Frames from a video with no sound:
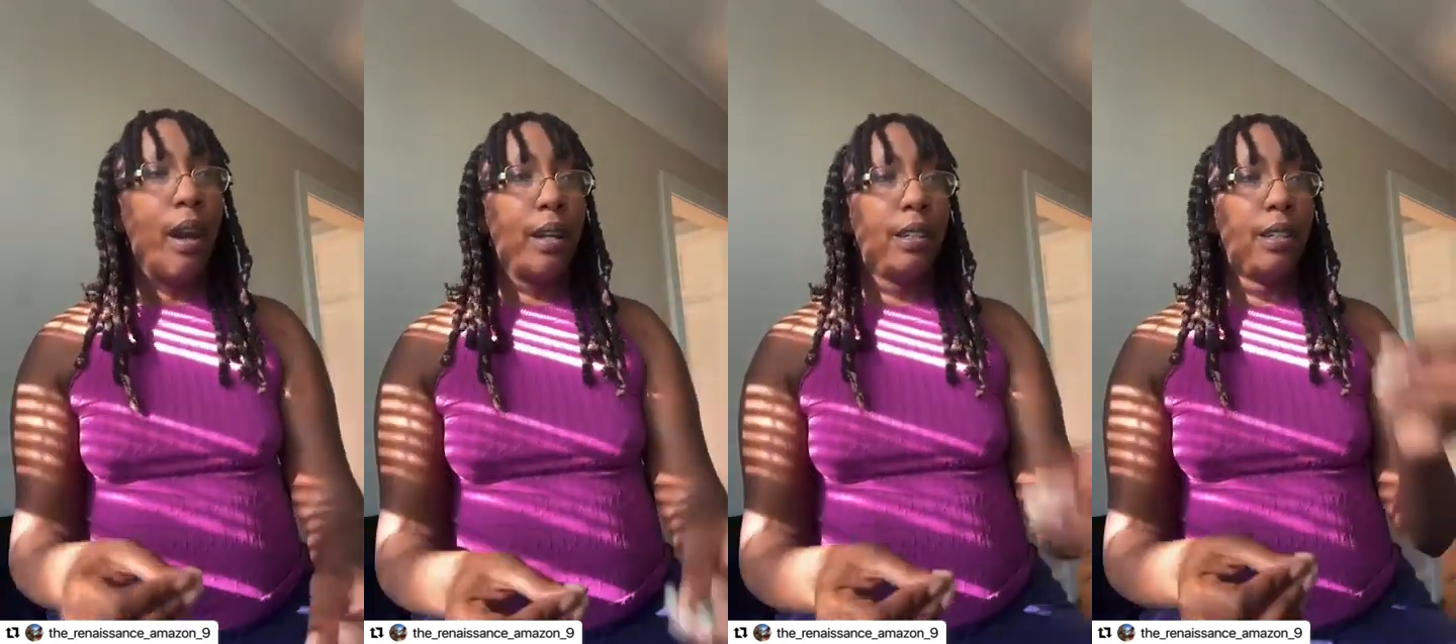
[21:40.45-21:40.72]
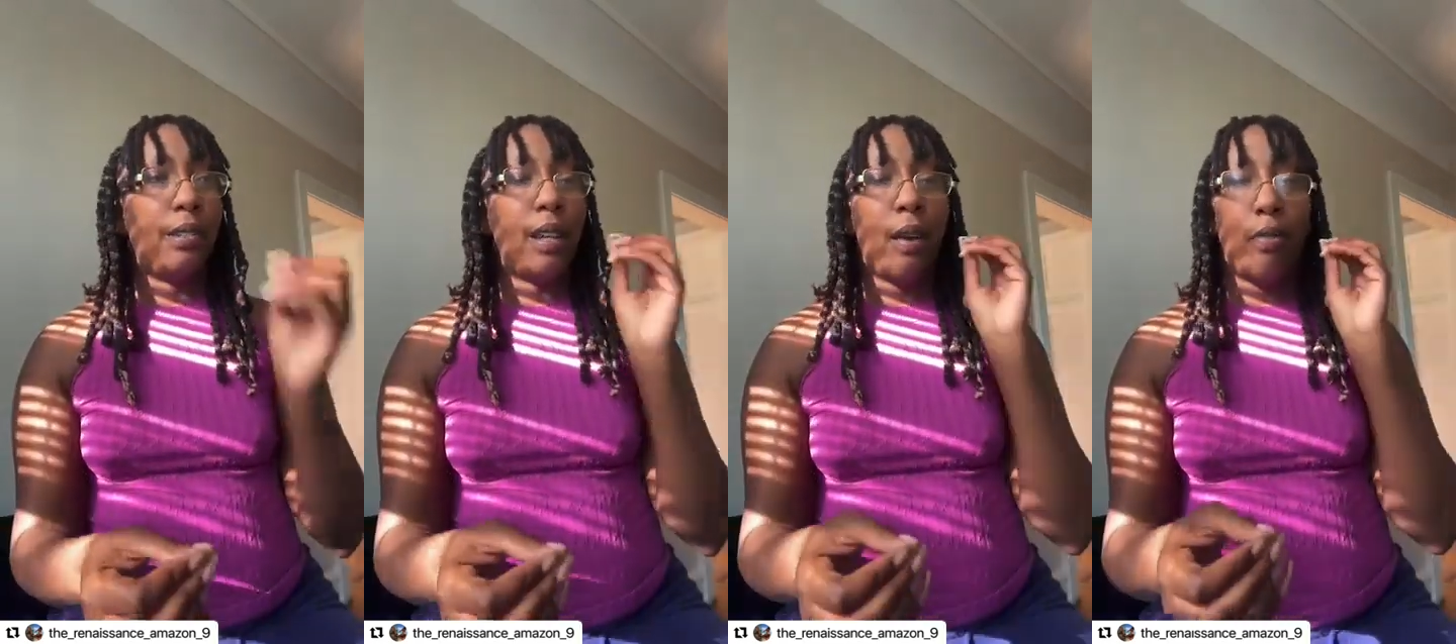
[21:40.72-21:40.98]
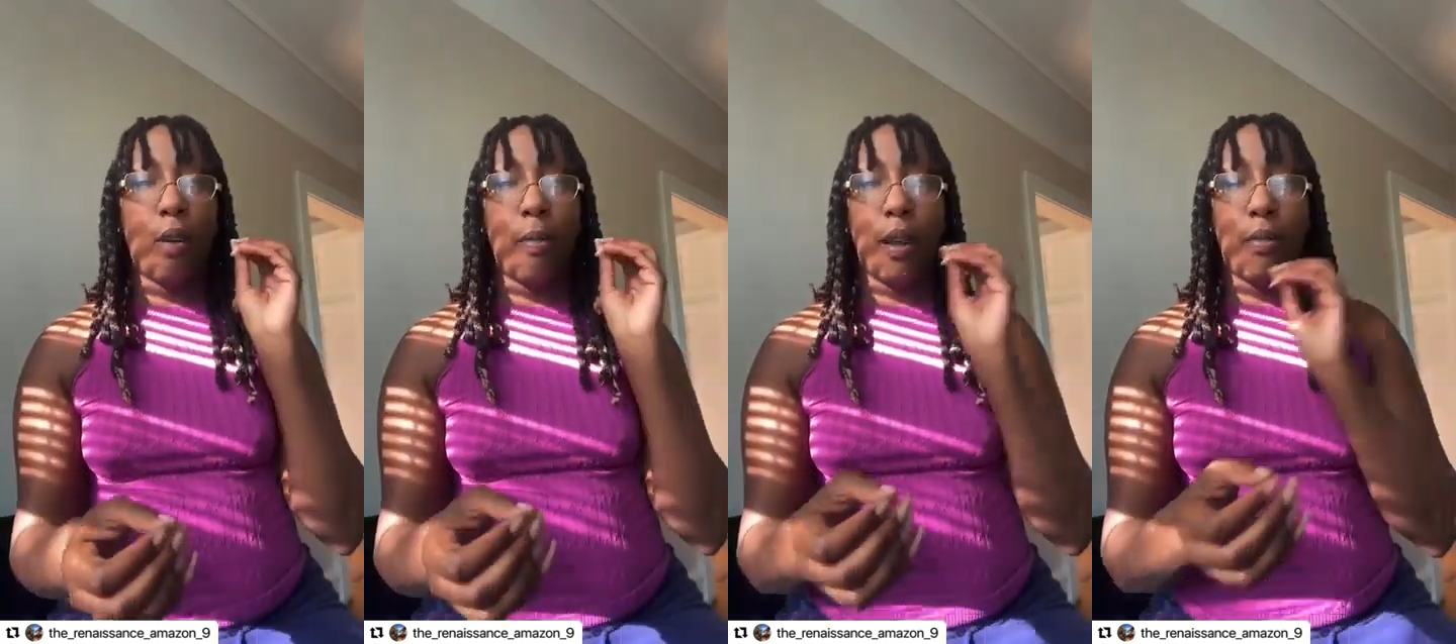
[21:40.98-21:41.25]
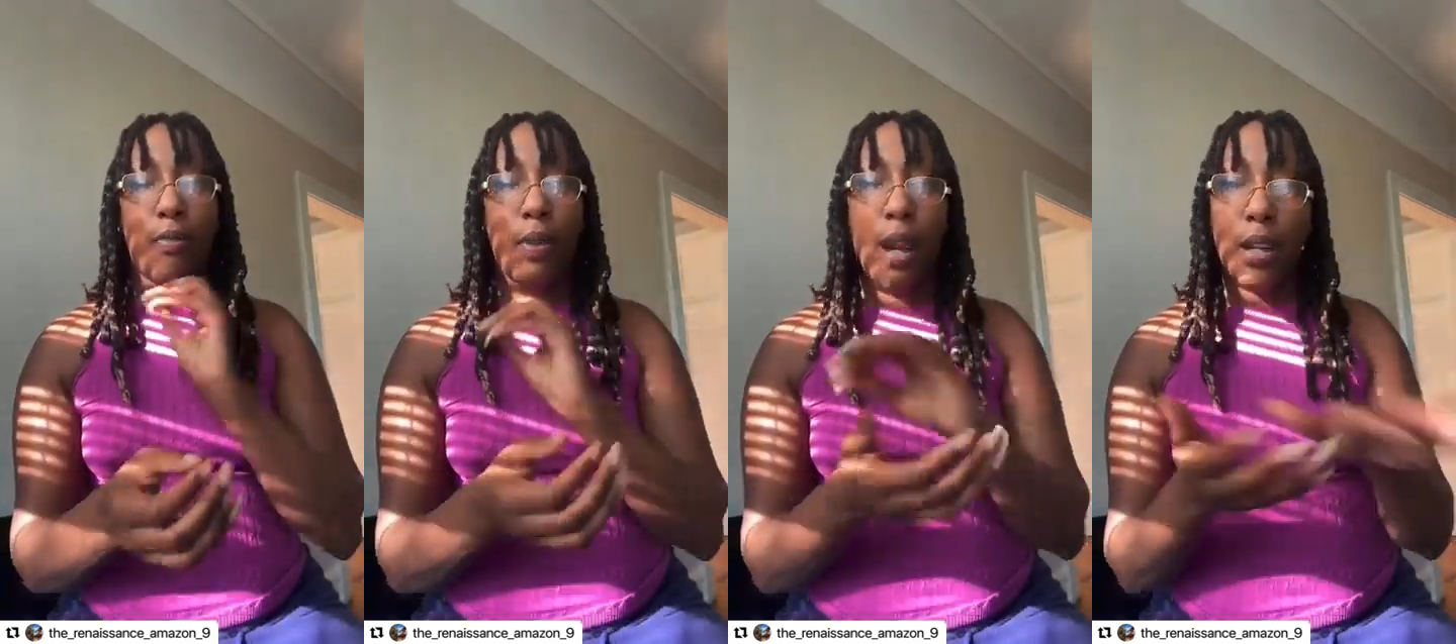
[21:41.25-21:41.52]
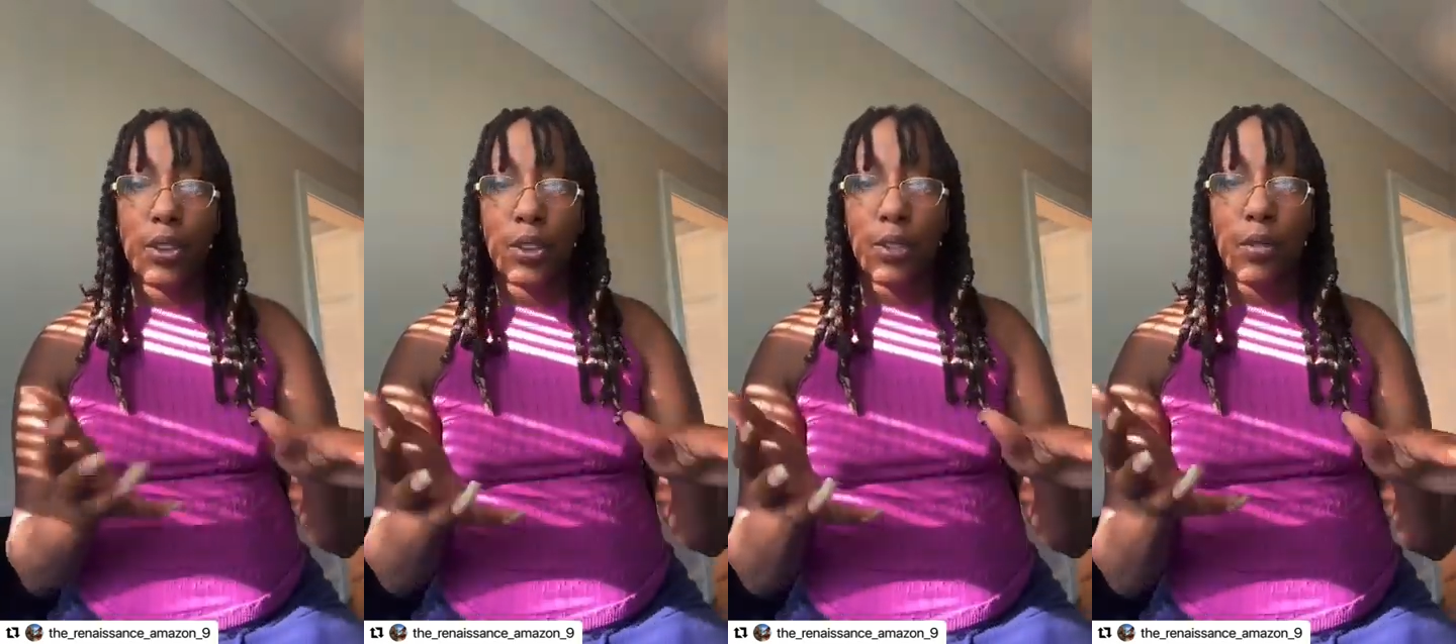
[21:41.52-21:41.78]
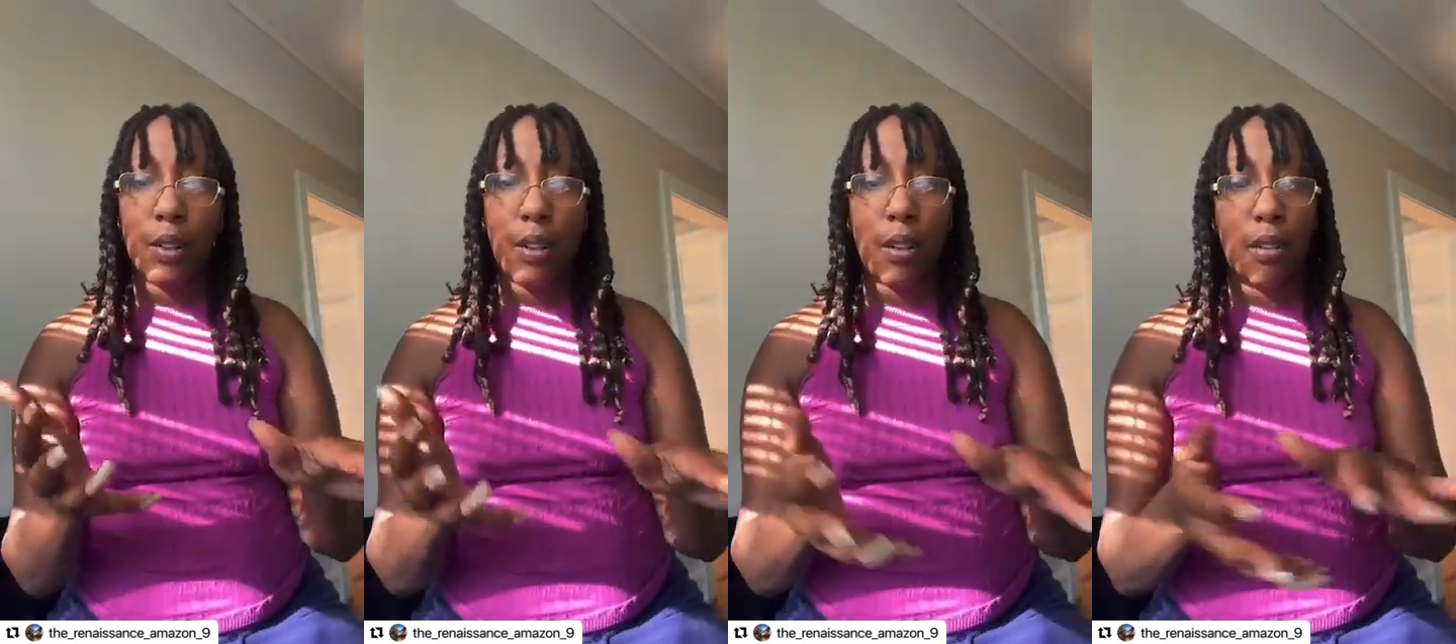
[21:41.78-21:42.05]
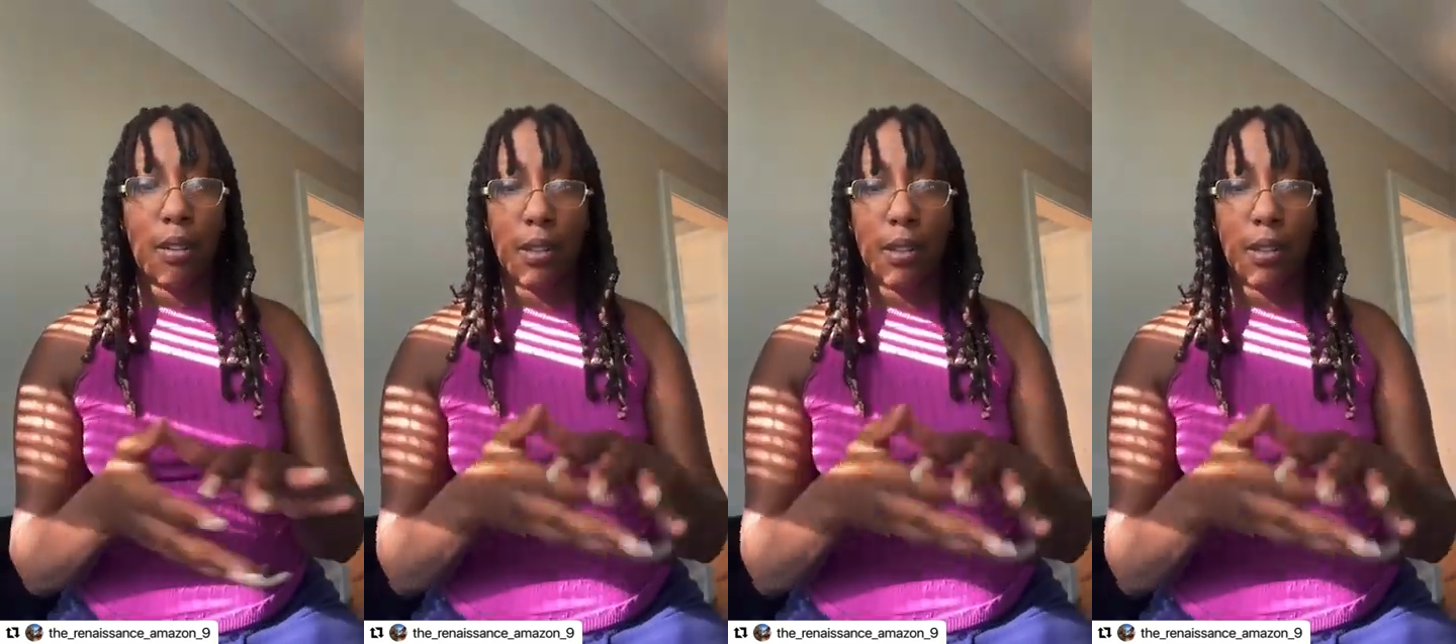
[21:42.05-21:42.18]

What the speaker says: I need to have all my facts straight,